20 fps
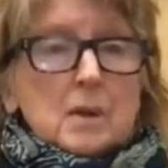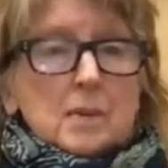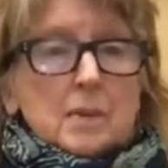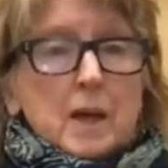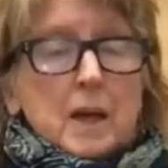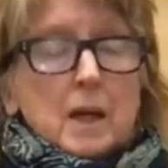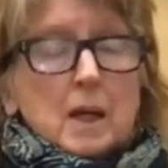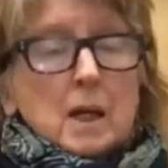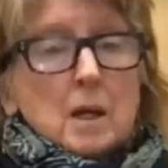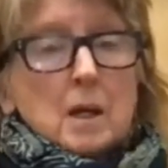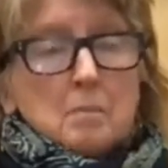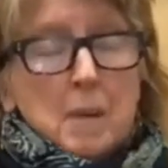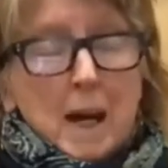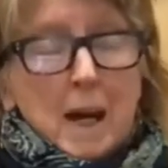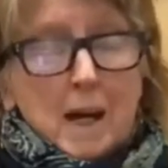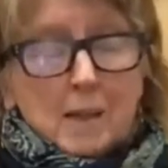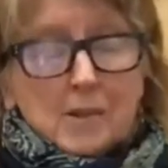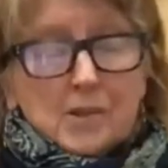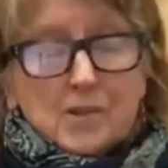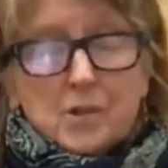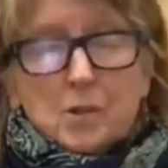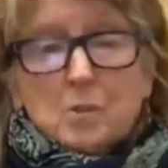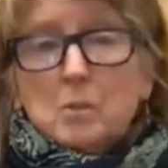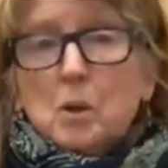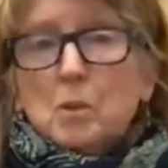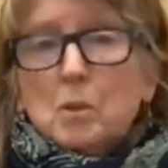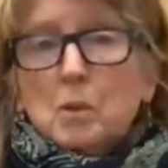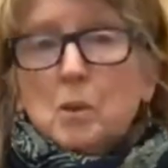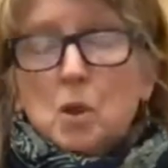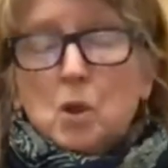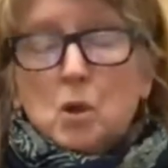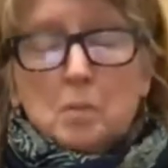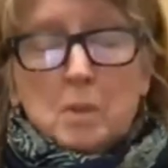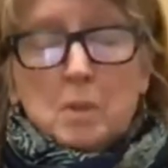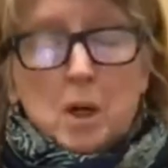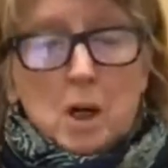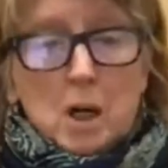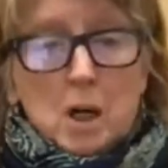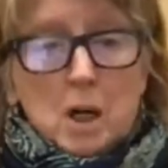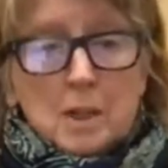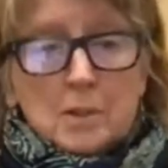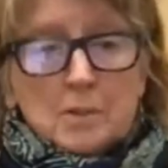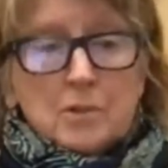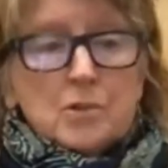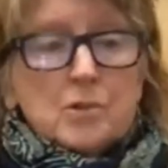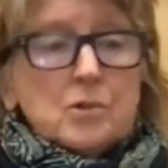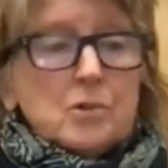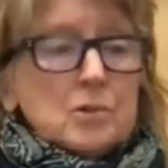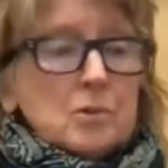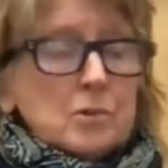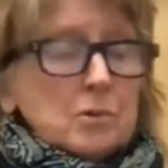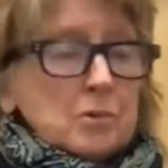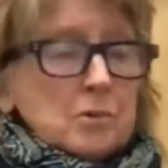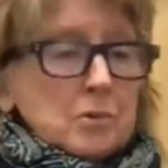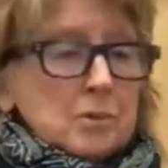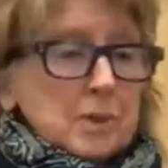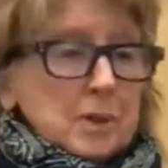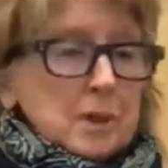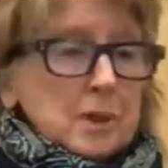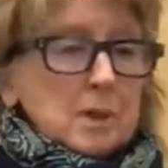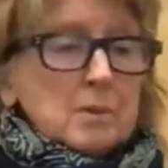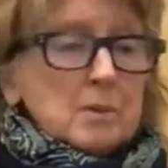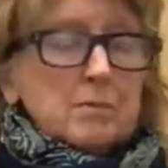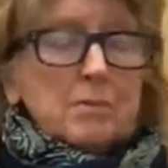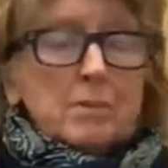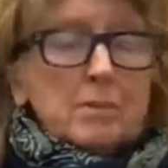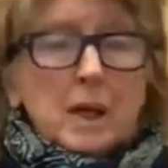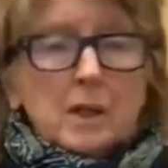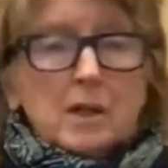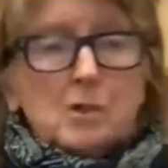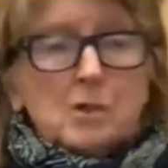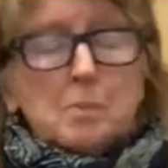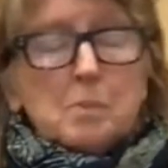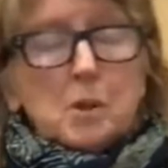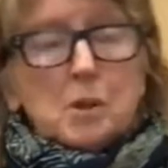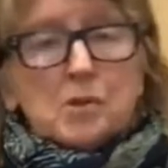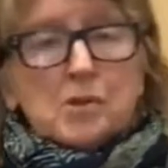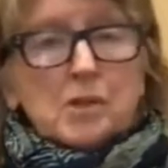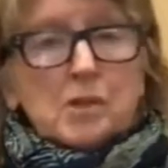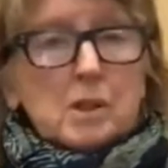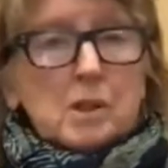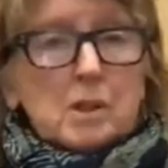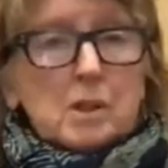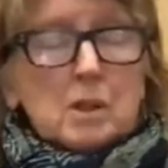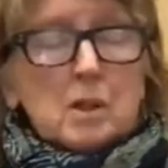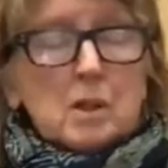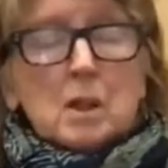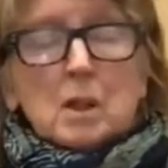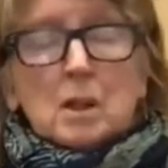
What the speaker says: They can pass their mobile home on to the next person,